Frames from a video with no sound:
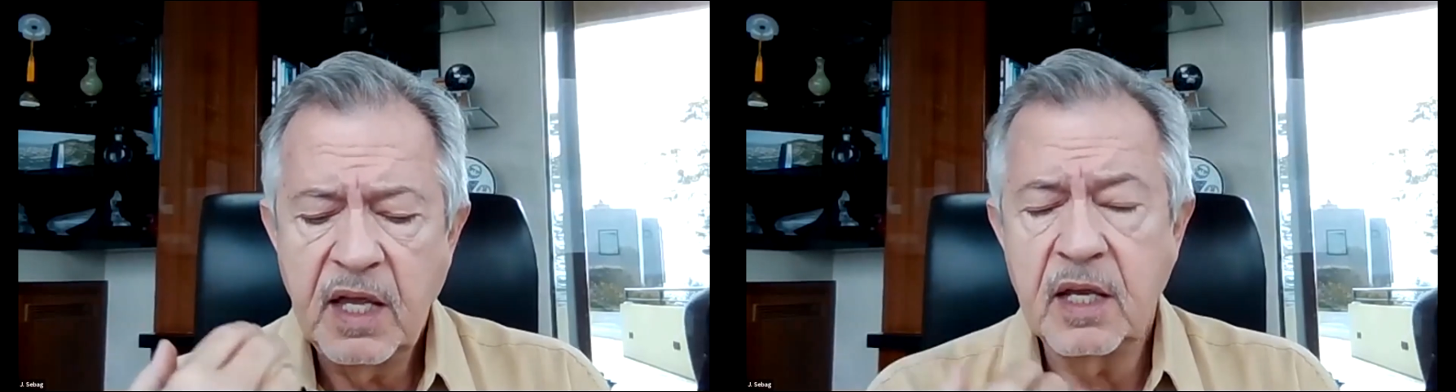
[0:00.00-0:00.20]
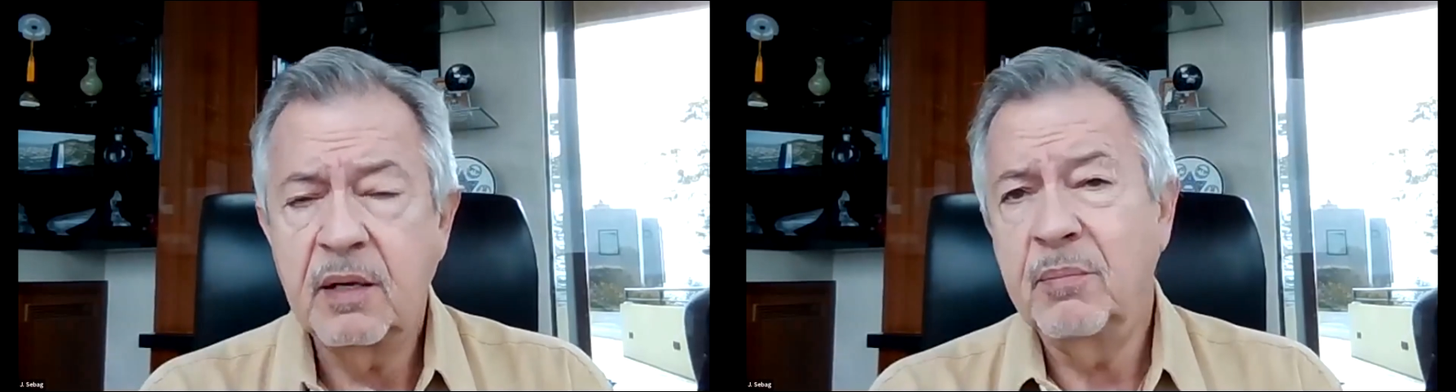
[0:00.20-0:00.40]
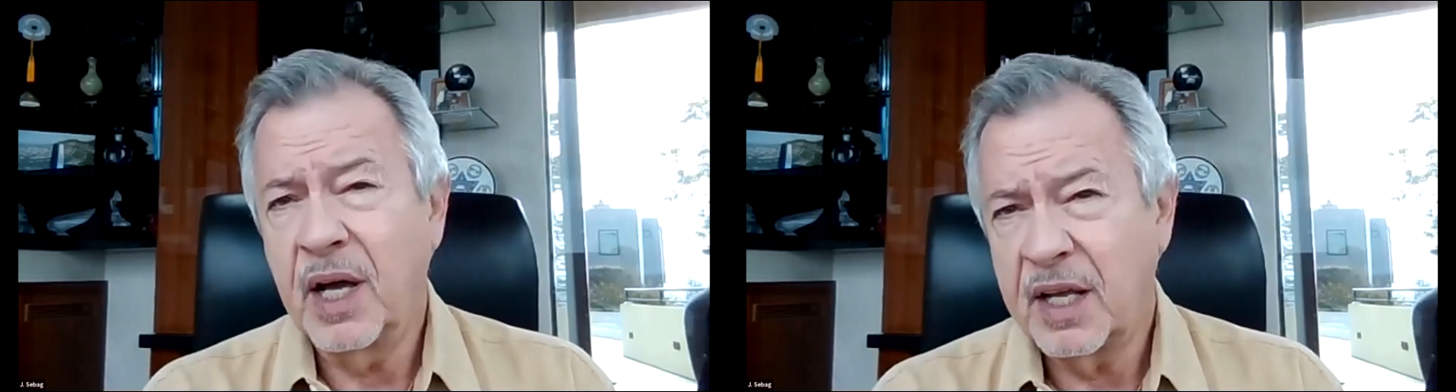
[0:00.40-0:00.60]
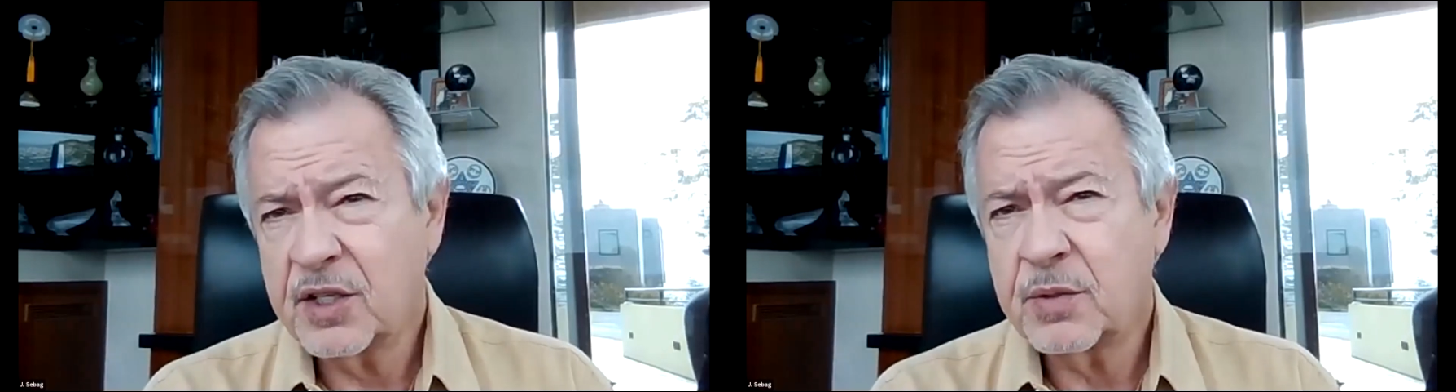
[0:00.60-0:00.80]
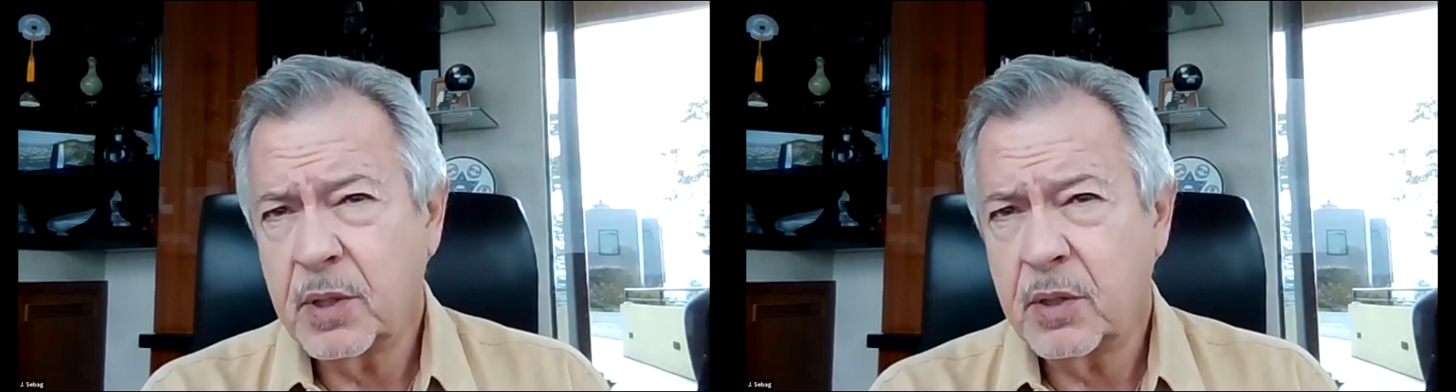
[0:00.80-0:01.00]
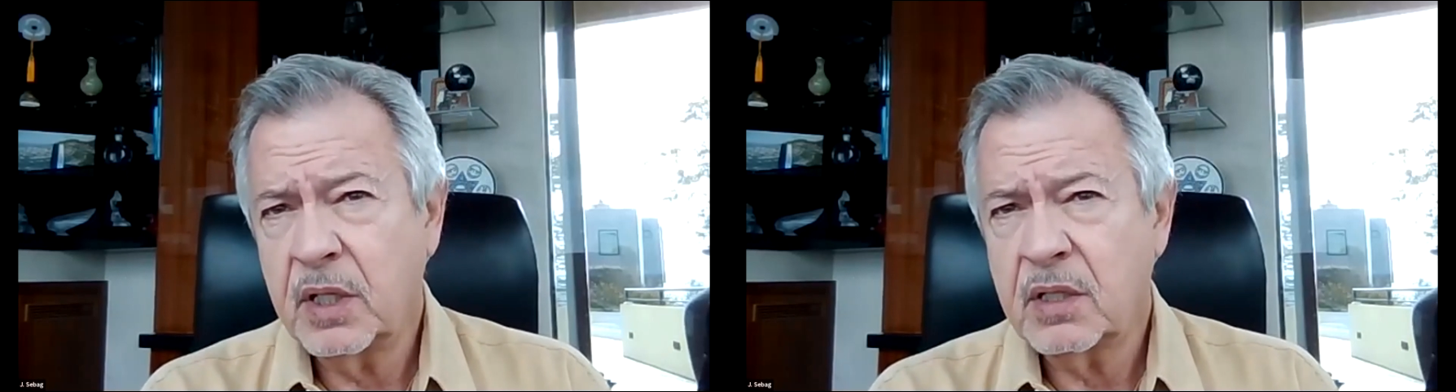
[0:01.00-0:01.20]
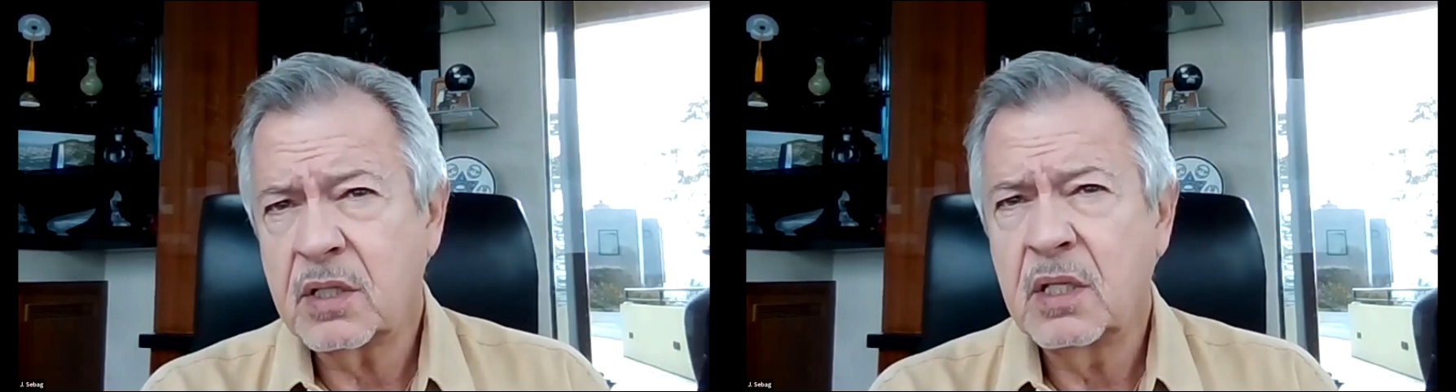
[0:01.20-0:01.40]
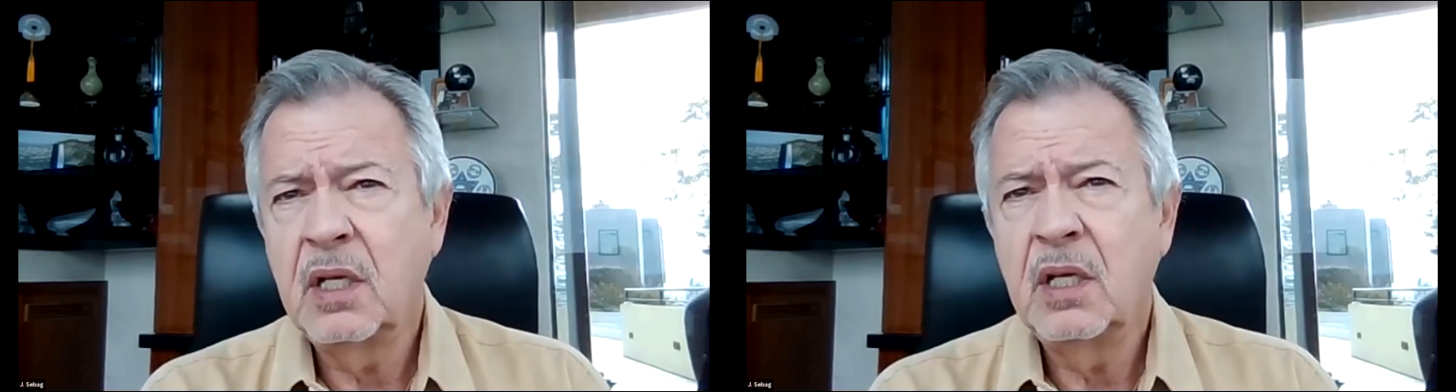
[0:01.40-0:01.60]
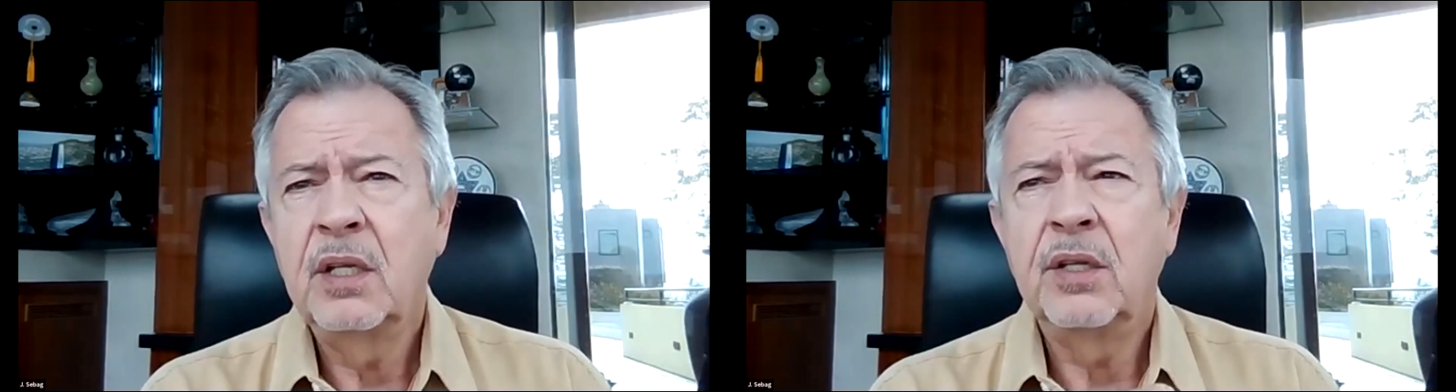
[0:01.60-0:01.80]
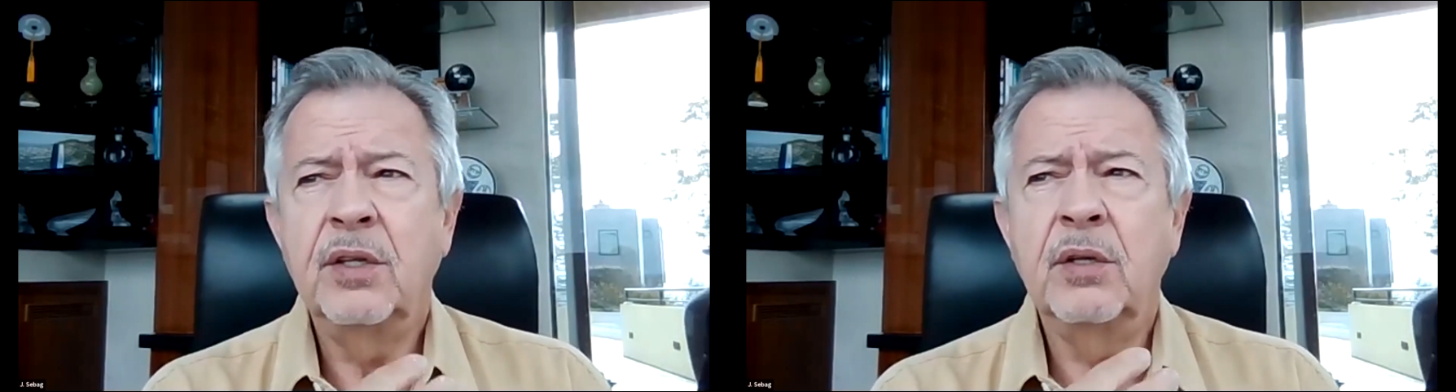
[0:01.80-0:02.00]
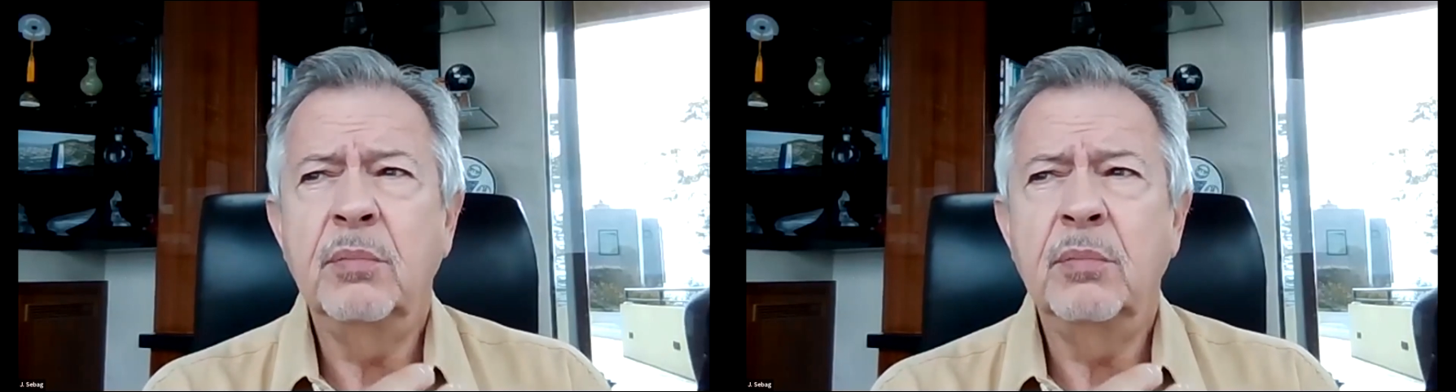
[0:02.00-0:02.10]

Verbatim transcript: In my experience, the